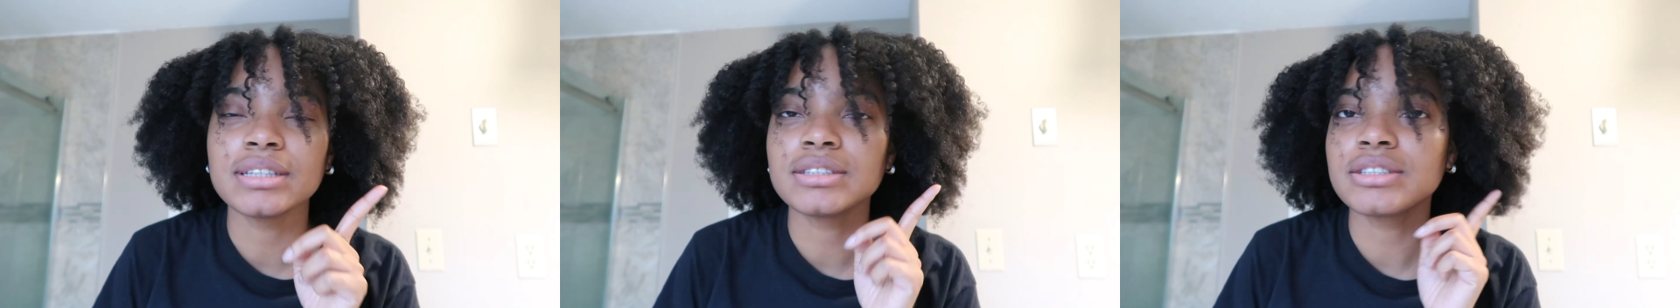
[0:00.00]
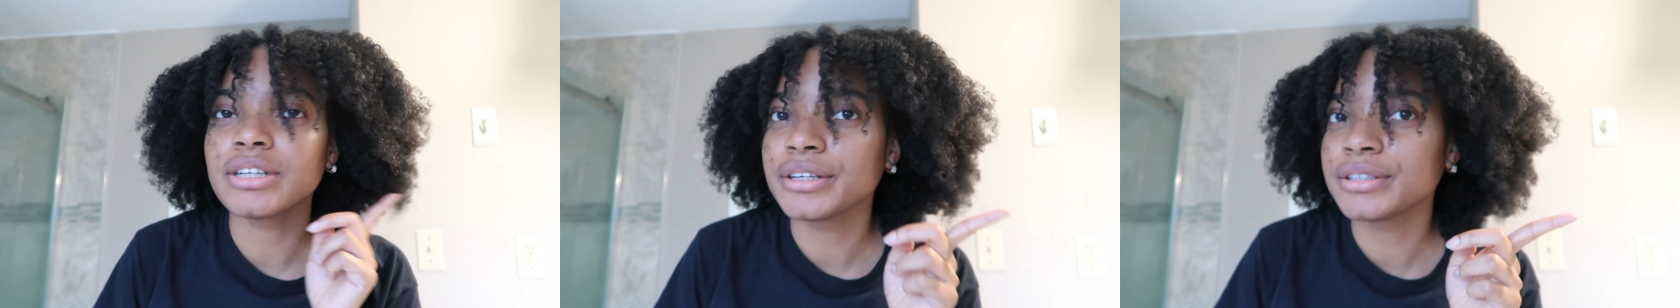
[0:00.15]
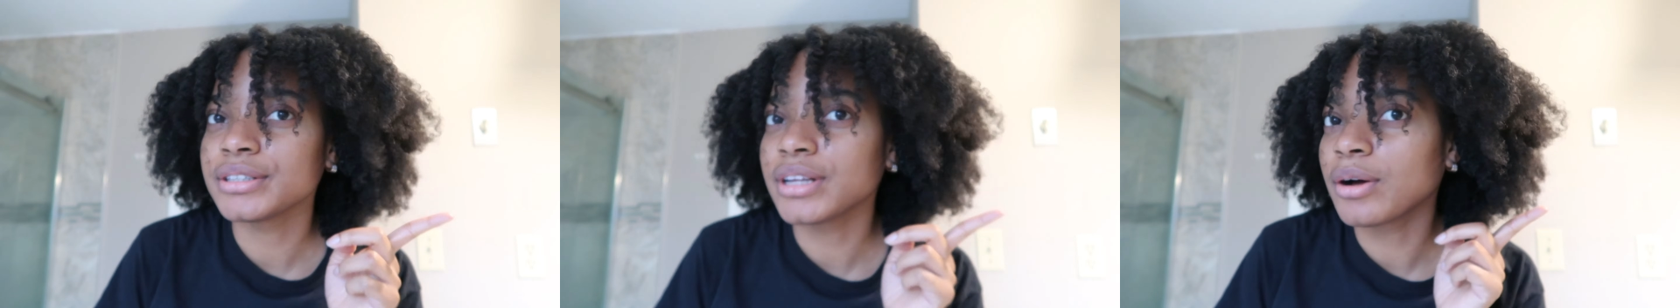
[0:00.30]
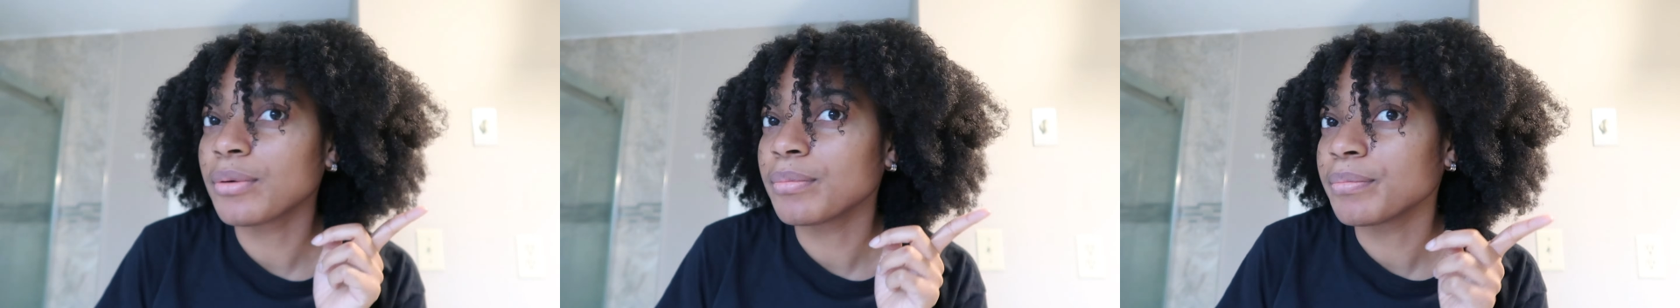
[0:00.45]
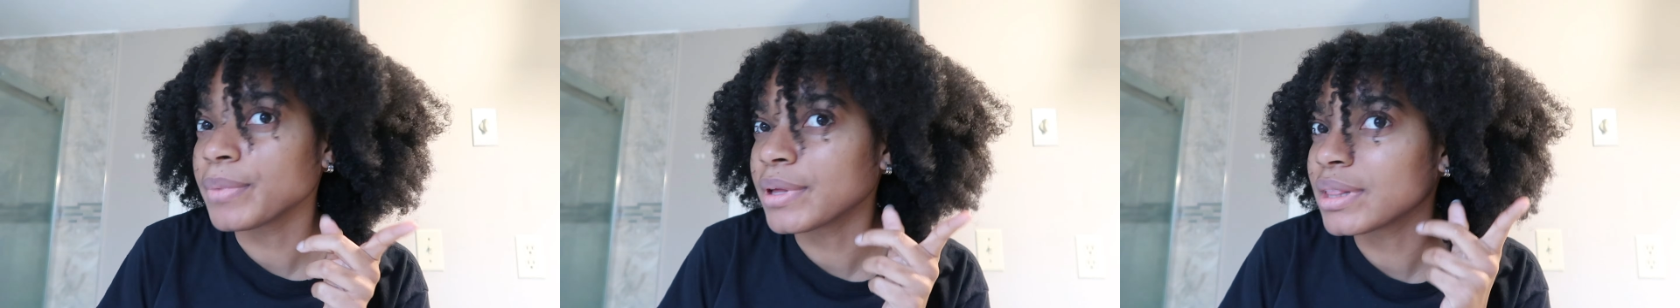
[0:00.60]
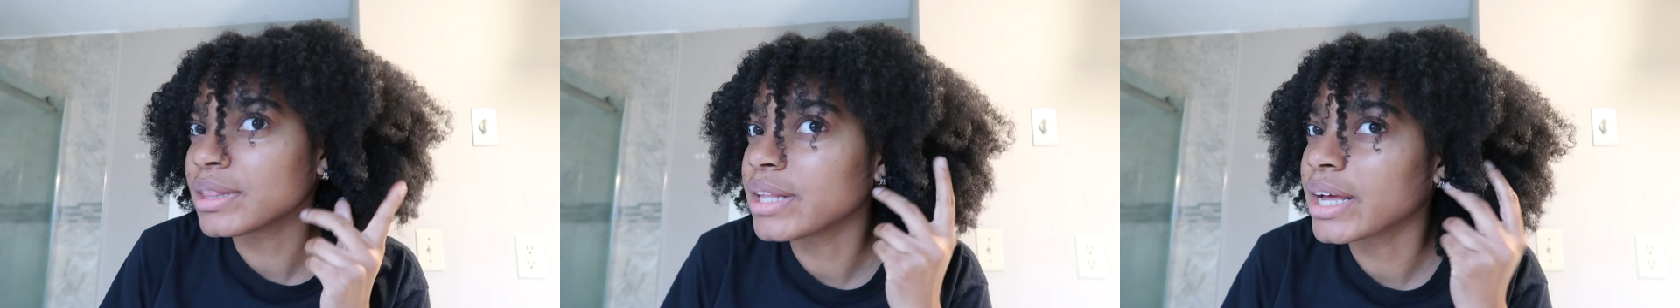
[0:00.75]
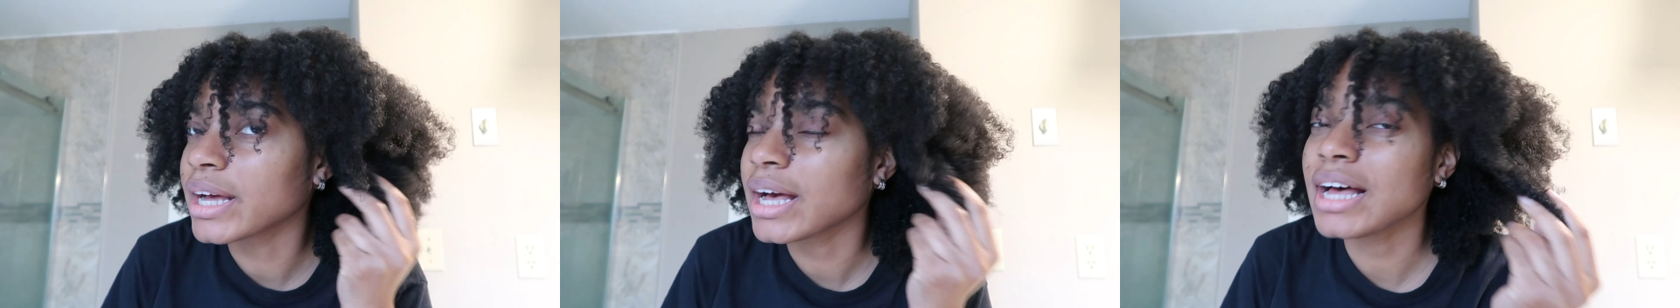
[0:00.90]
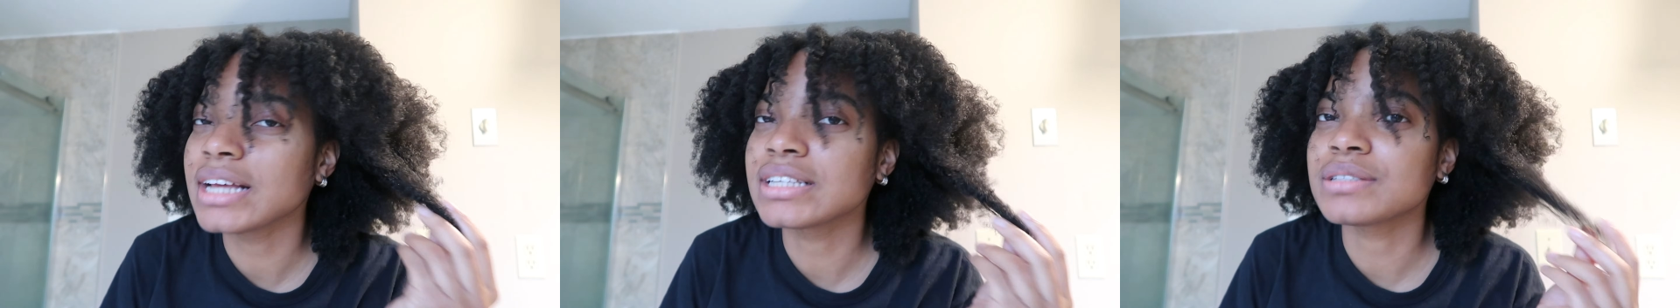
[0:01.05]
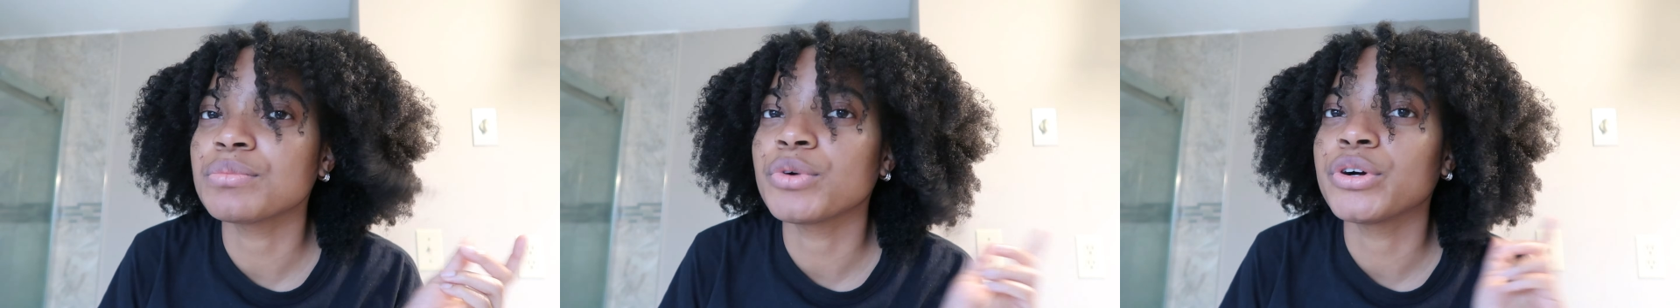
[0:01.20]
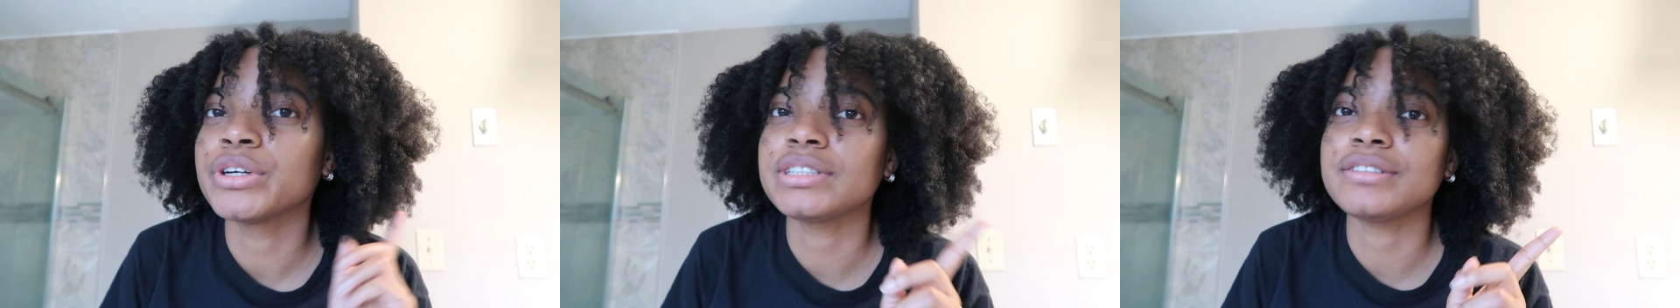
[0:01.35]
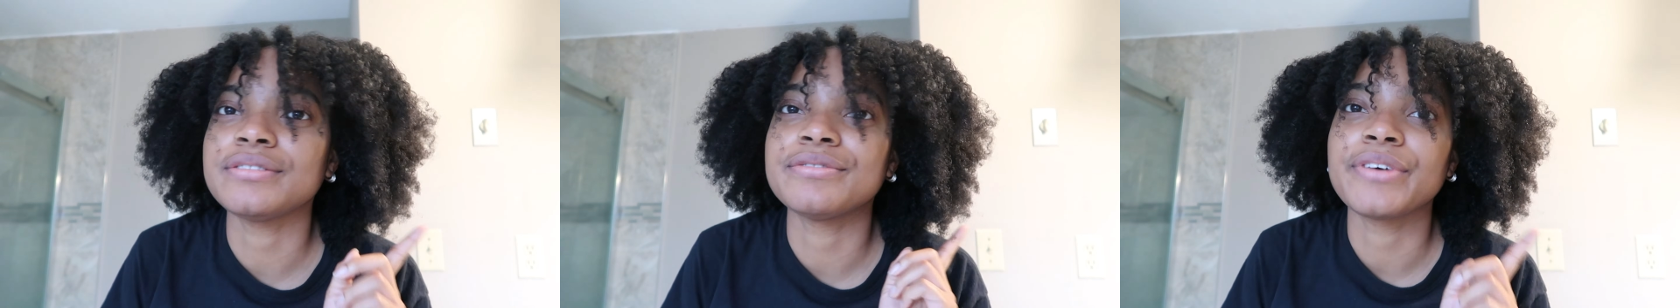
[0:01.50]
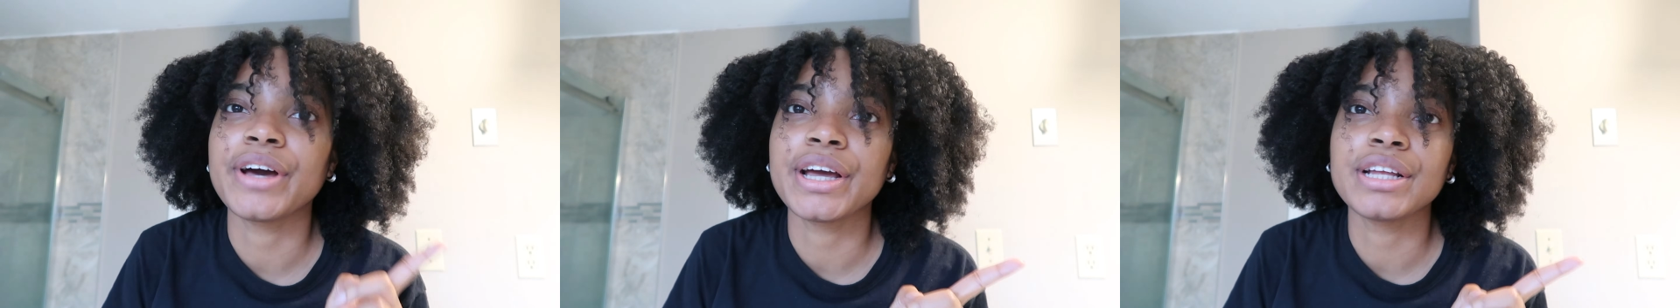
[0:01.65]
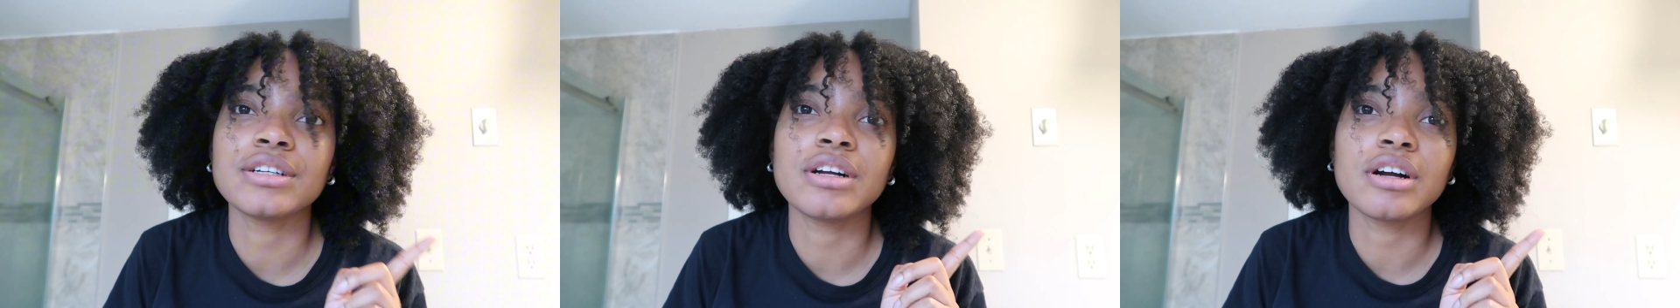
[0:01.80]
turned out but like has more
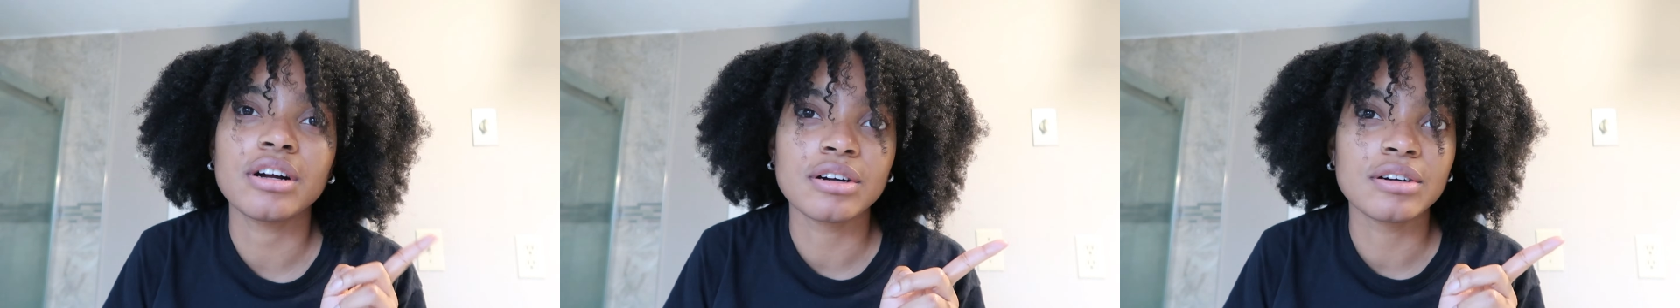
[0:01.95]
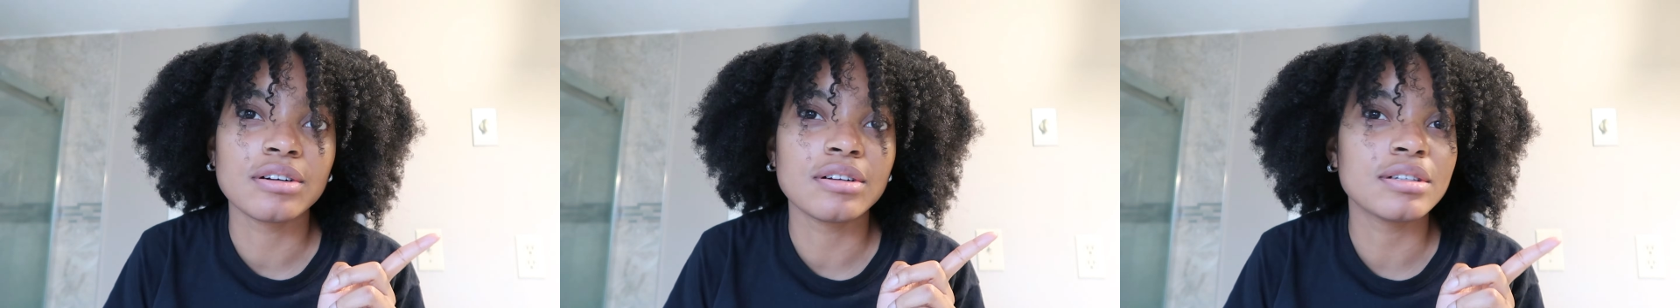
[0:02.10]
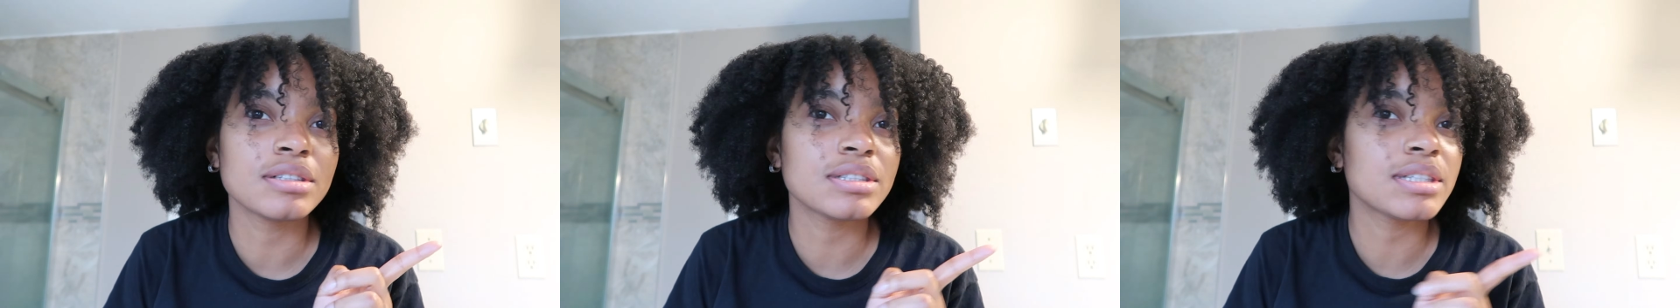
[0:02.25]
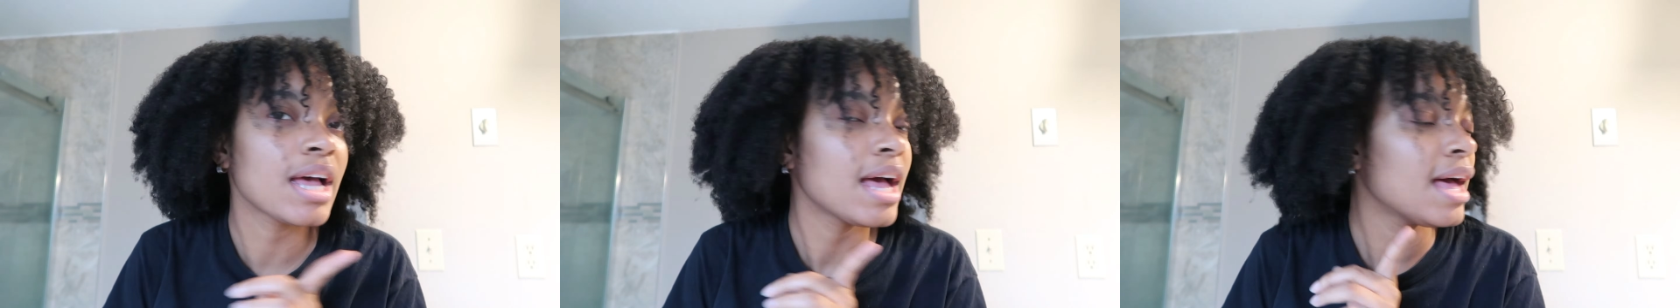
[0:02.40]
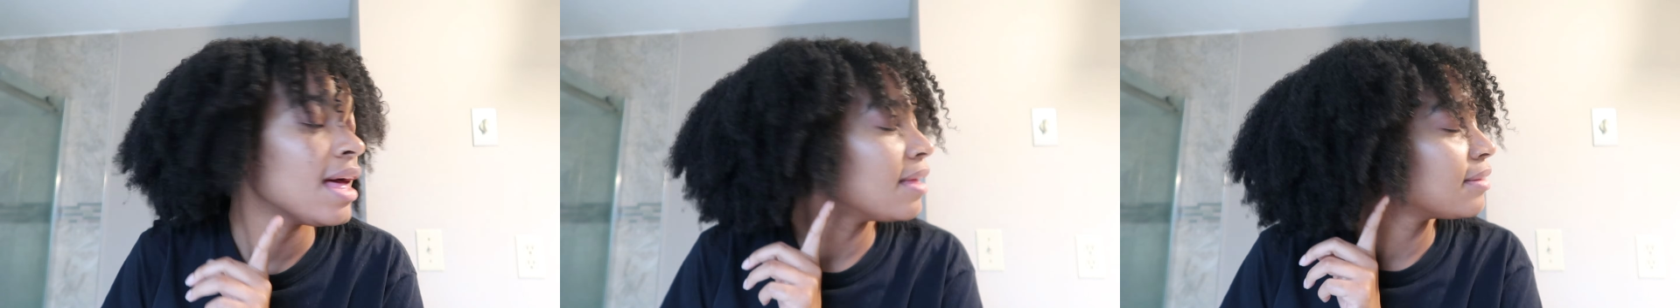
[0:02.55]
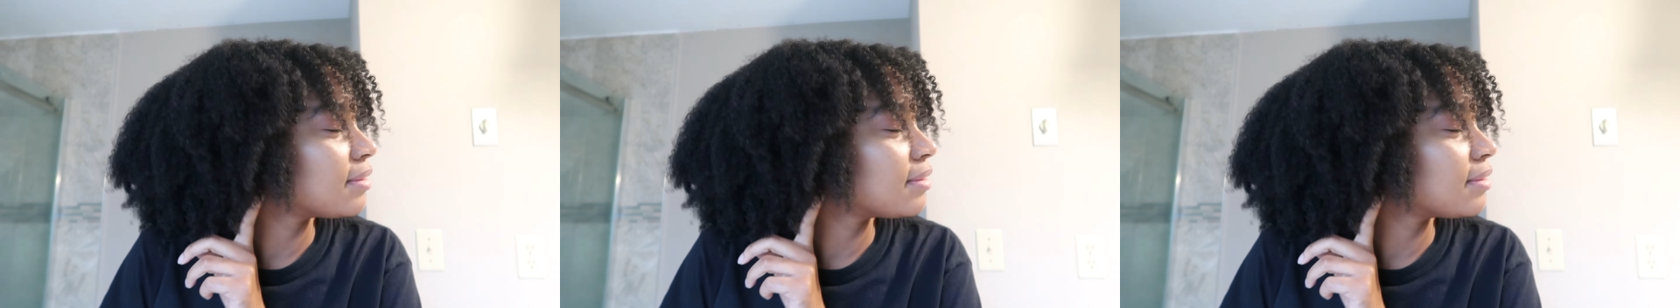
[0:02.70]
defined curls